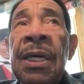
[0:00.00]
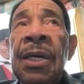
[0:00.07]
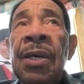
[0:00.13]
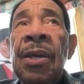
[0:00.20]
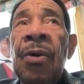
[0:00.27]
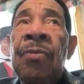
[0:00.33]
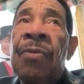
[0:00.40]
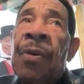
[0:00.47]
You
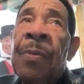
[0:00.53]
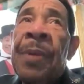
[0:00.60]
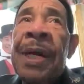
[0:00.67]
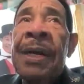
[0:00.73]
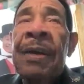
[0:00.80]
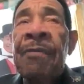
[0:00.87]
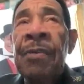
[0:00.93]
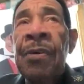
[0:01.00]
know,
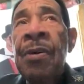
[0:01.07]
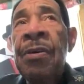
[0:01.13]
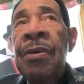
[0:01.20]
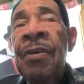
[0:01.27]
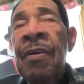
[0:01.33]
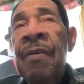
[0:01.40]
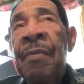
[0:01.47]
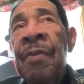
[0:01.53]
nobody ever heard
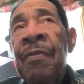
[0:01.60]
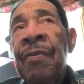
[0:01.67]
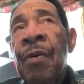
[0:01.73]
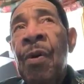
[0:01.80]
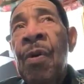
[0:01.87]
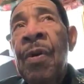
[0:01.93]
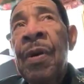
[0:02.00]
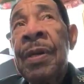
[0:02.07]
of him
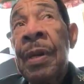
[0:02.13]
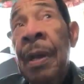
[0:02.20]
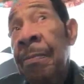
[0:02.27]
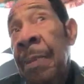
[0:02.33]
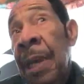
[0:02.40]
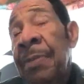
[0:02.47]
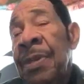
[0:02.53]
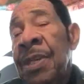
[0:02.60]
before, and
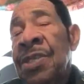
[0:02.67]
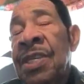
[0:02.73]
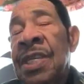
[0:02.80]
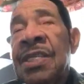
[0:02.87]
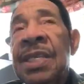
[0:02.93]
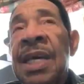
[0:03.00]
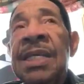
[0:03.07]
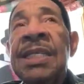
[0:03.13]
maybe
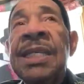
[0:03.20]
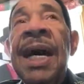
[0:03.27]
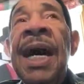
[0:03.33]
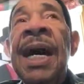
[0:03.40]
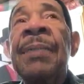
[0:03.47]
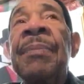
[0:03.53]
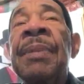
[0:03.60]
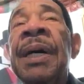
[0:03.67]
since that
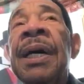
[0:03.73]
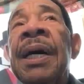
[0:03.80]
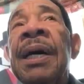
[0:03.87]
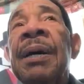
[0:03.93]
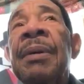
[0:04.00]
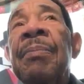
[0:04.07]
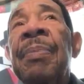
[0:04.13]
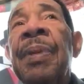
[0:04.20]
time.
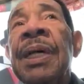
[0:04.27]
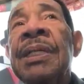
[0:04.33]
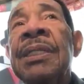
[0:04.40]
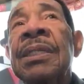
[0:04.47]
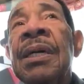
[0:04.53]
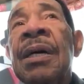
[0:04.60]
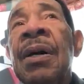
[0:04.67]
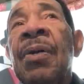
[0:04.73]
But
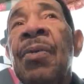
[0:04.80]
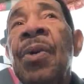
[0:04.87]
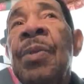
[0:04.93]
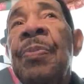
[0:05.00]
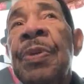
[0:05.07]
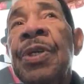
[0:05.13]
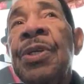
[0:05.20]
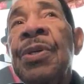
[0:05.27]

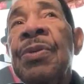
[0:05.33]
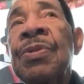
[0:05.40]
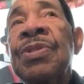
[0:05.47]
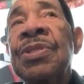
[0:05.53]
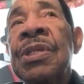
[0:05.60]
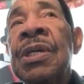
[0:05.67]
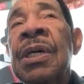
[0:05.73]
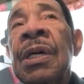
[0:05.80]
we
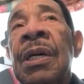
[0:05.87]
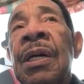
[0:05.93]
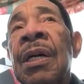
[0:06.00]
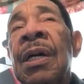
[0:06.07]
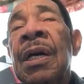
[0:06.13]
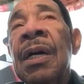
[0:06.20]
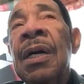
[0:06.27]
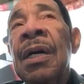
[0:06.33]
produced.
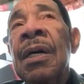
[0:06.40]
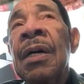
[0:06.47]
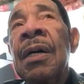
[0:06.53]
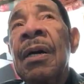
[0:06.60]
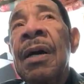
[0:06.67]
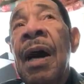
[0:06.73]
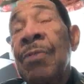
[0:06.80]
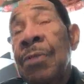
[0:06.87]

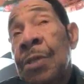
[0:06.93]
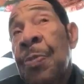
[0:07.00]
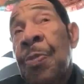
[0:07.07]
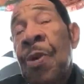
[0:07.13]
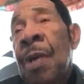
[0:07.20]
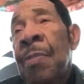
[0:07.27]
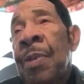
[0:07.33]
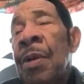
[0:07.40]
I was a
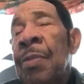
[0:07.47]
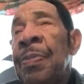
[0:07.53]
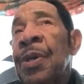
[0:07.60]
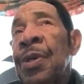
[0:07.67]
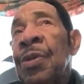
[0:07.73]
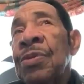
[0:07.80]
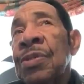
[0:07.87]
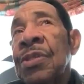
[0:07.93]
primary
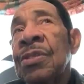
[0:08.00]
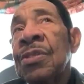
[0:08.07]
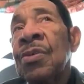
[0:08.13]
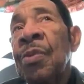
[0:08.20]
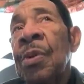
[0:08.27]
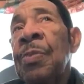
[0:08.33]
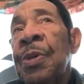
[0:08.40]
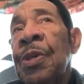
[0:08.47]
producer, so
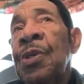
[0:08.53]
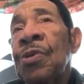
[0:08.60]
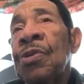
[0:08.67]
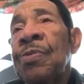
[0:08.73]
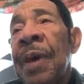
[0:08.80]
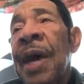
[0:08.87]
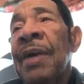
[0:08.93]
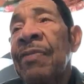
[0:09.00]
we
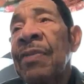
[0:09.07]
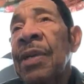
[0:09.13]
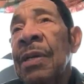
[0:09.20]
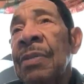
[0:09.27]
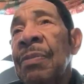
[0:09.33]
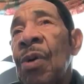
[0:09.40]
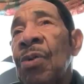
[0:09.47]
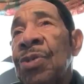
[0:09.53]
produced Backfield
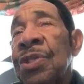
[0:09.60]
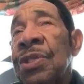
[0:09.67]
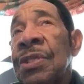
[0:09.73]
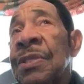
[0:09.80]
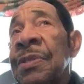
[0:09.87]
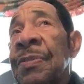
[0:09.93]
in Motion.